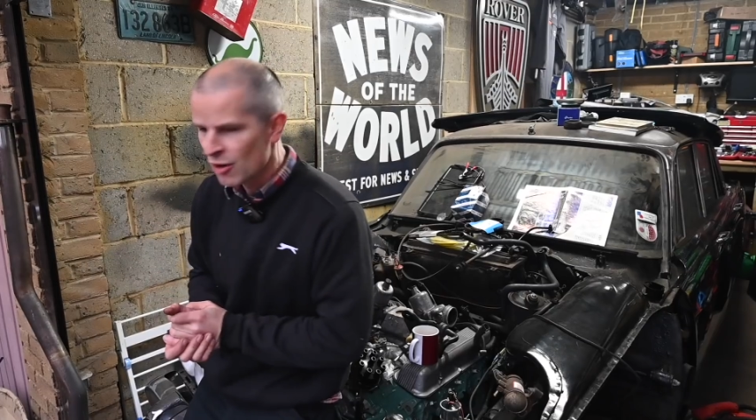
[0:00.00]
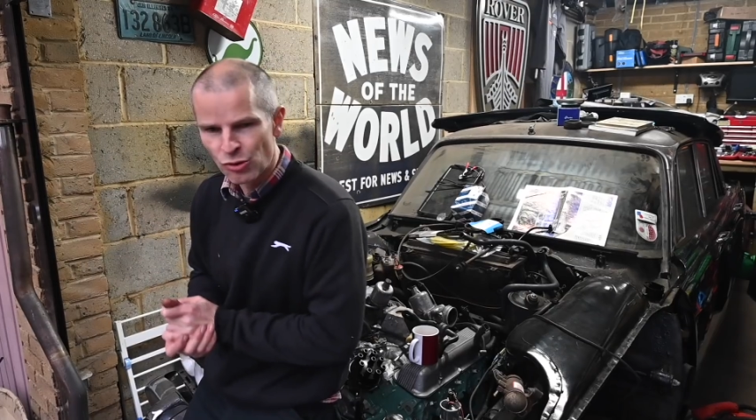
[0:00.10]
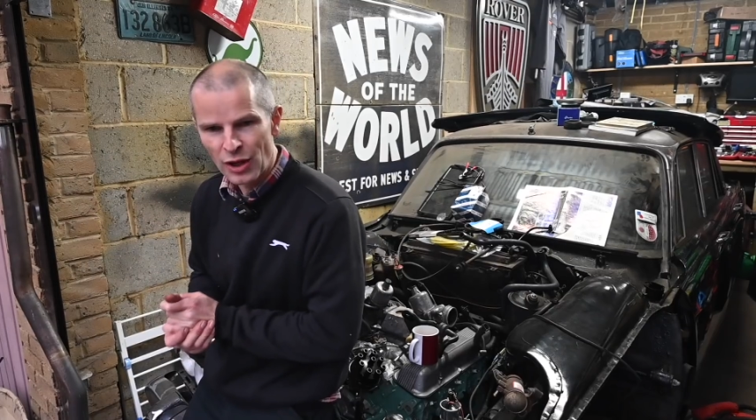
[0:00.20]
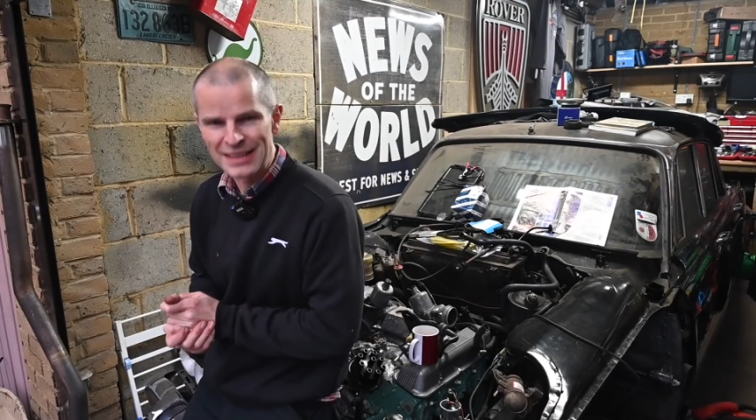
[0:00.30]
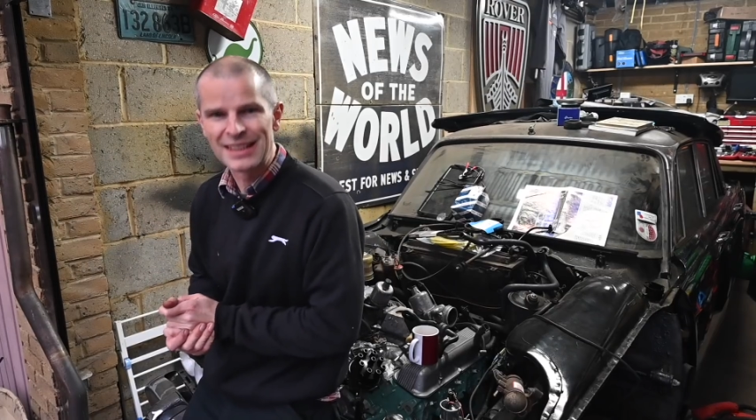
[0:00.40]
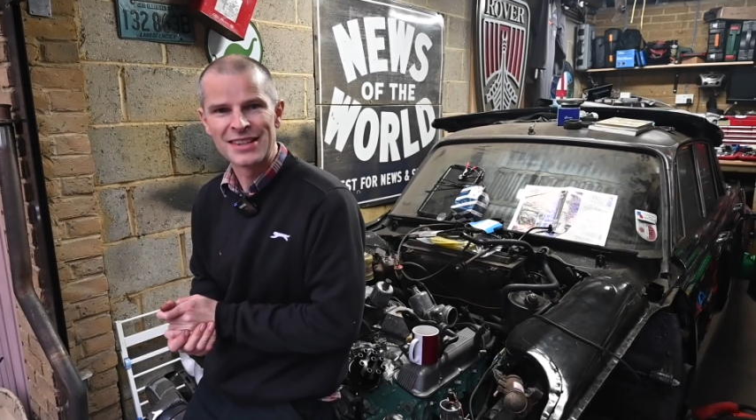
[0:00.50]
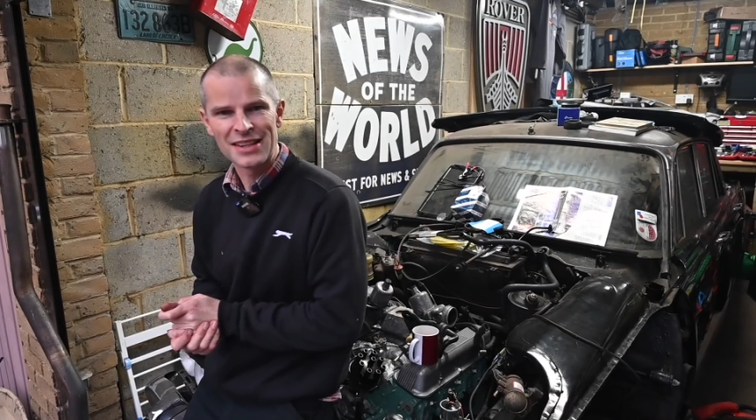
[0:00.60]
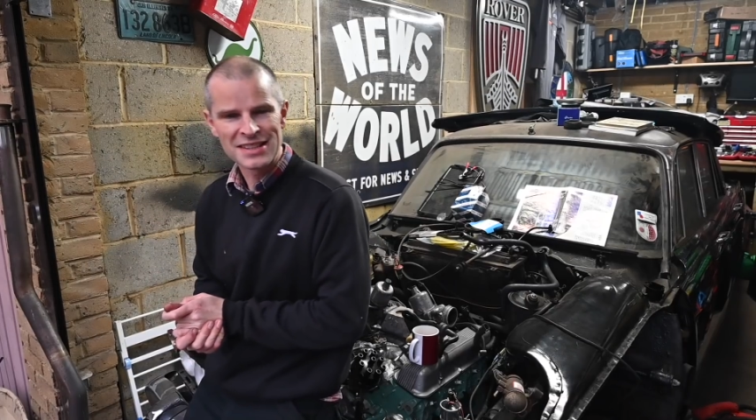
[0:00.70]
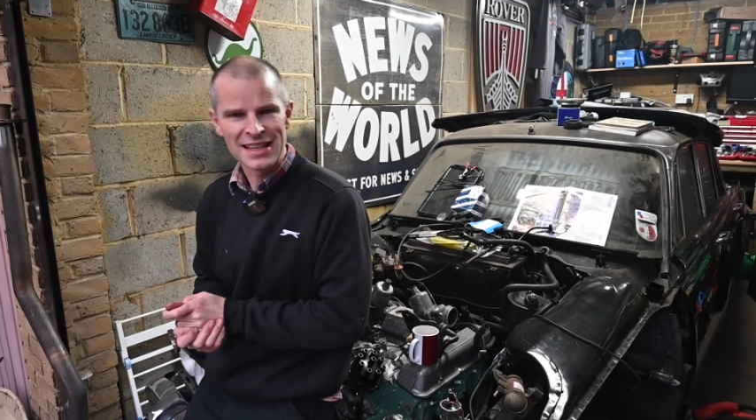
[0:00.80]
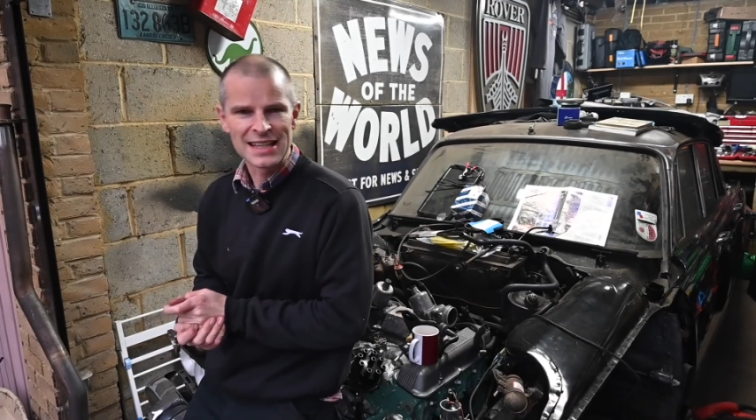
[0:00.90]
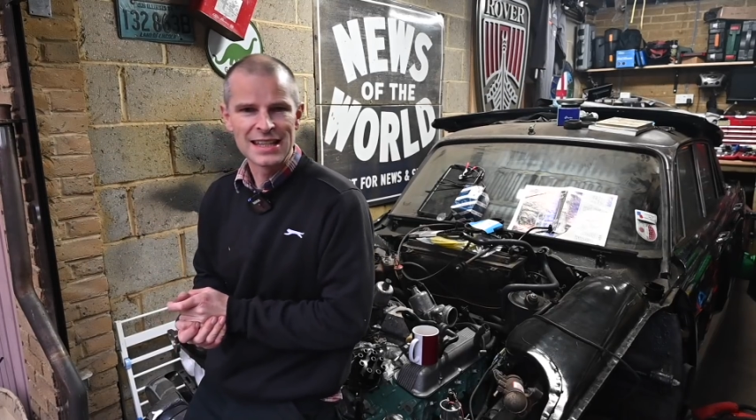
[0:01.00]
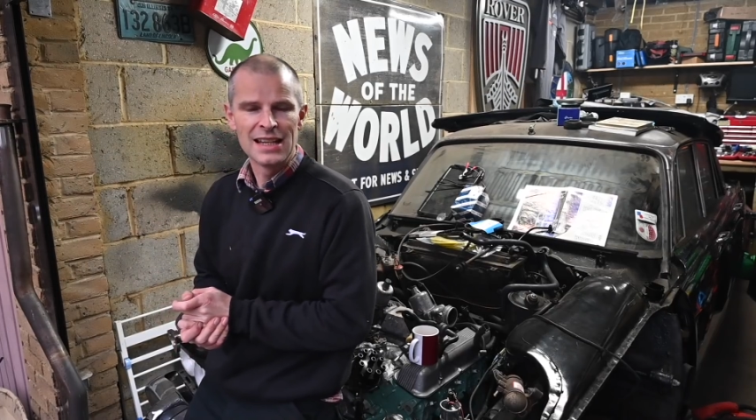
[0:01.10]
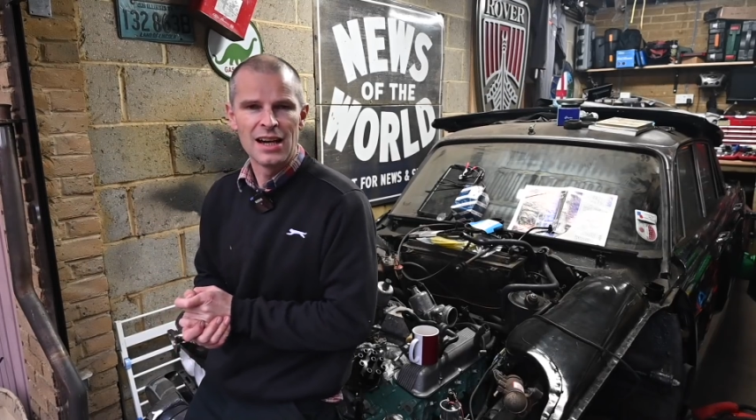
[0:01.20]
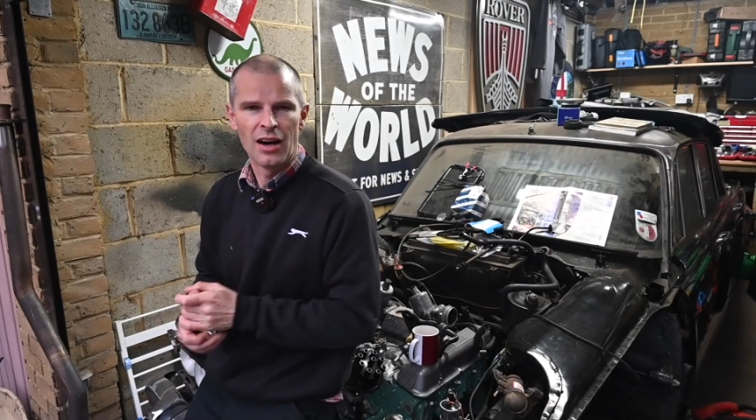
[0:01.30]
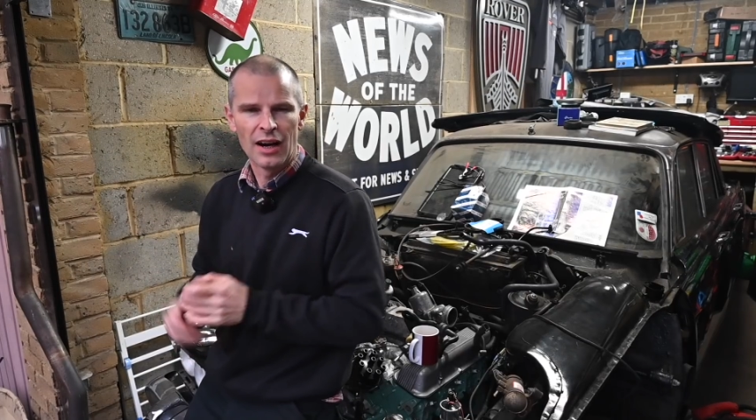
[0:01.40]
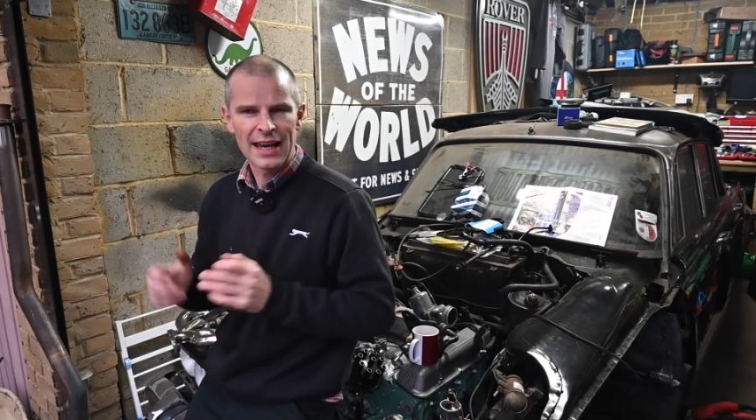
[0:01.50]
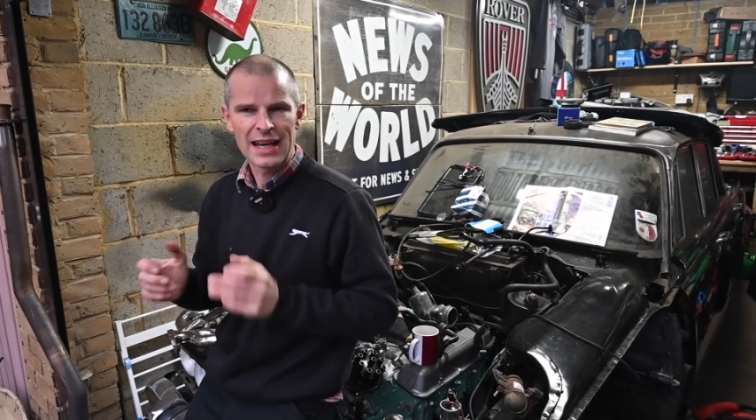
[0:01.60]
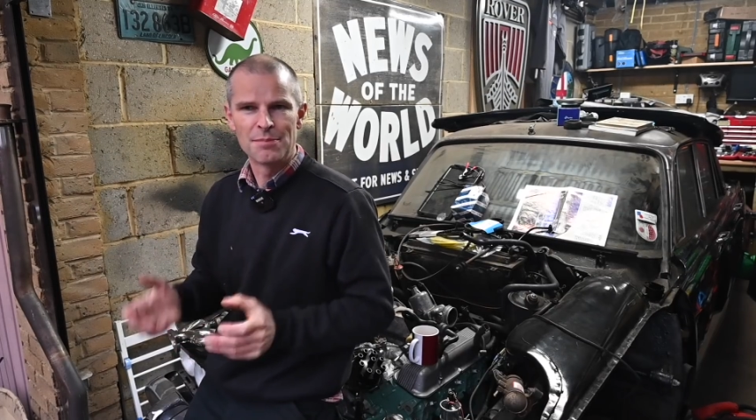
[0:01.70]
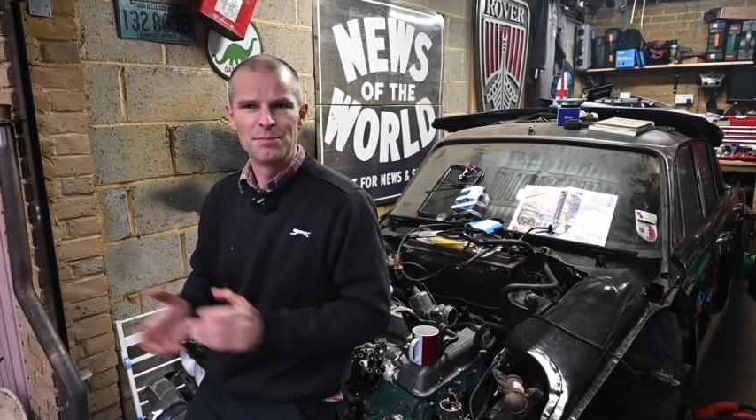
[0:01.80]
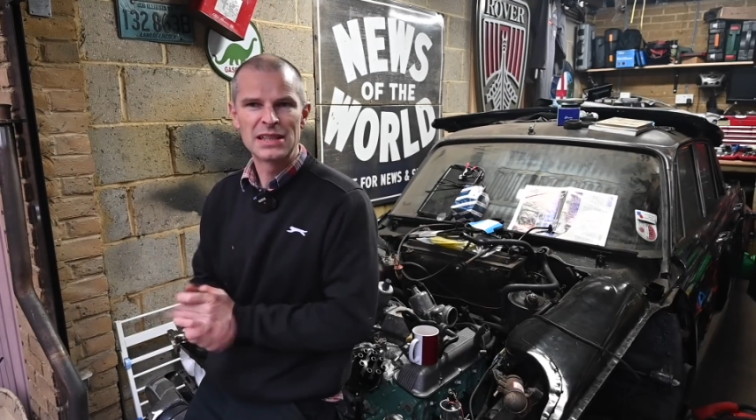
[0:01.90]
Right, the other day I had
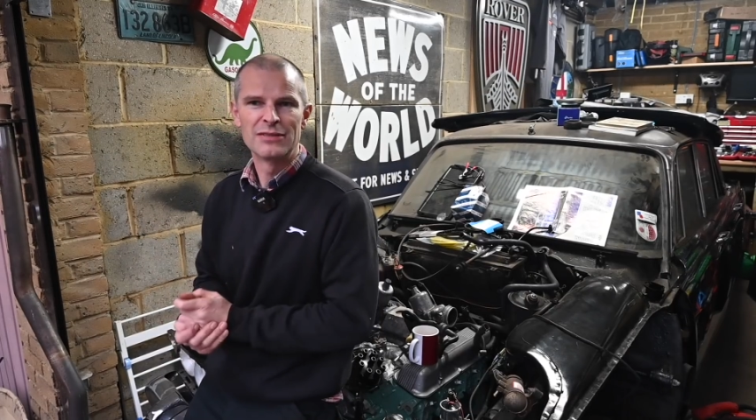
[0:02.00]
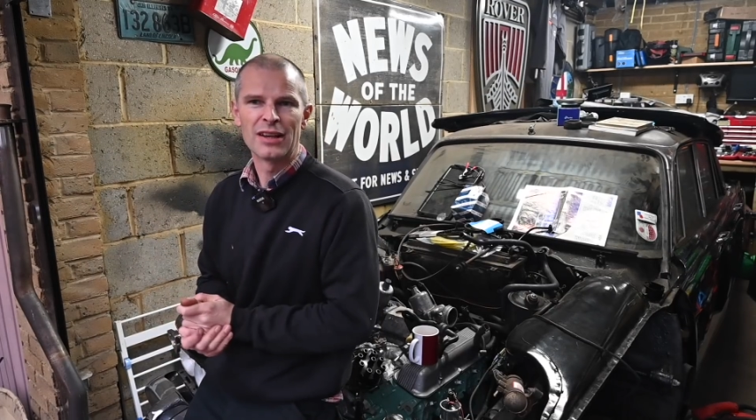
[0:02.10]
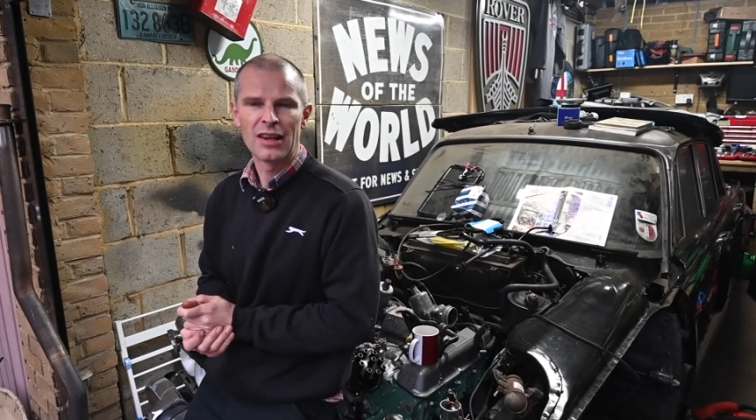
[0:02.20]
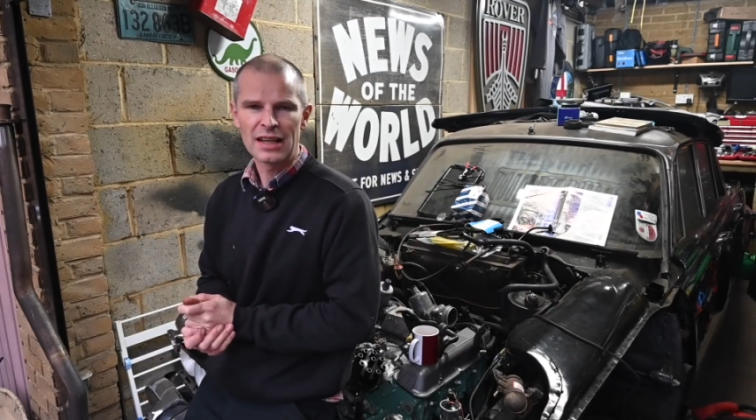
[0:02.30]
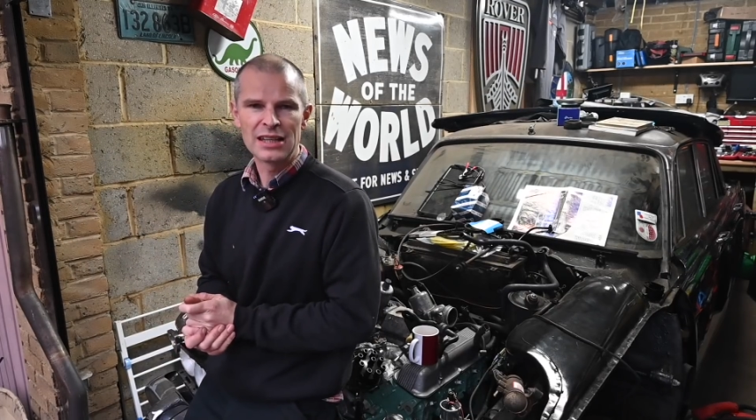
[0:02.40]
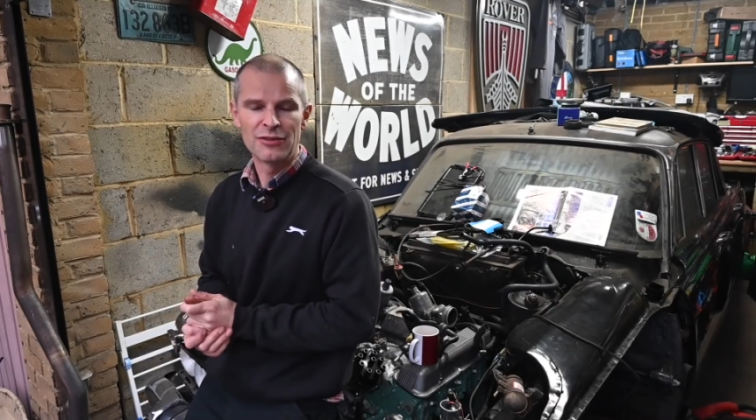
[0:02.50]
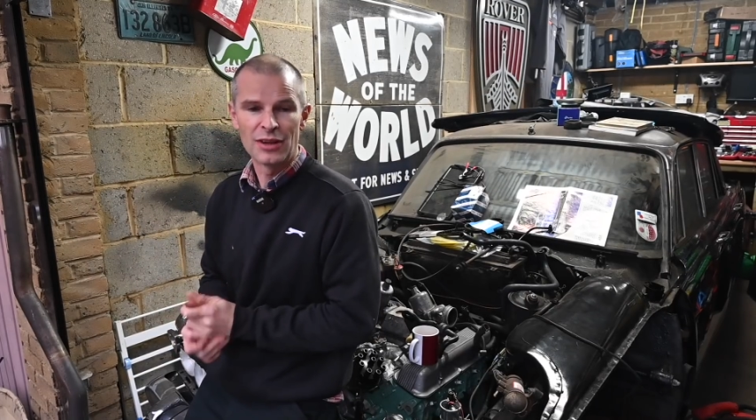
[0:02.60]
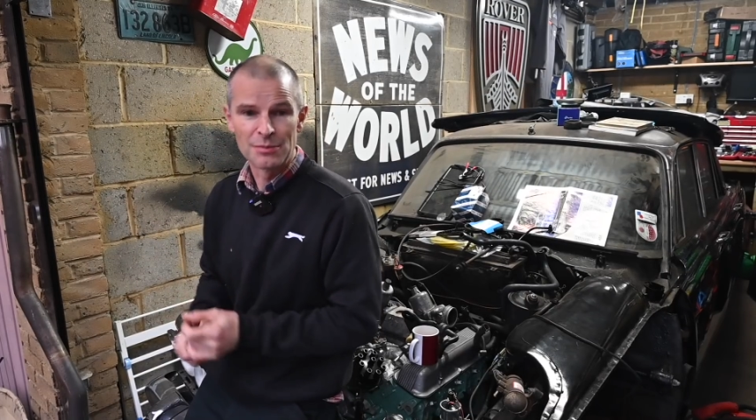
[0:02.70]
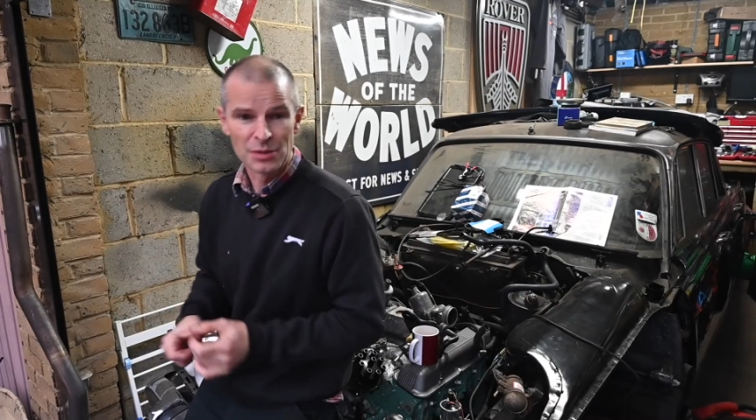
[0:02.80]
a bit of a lucky find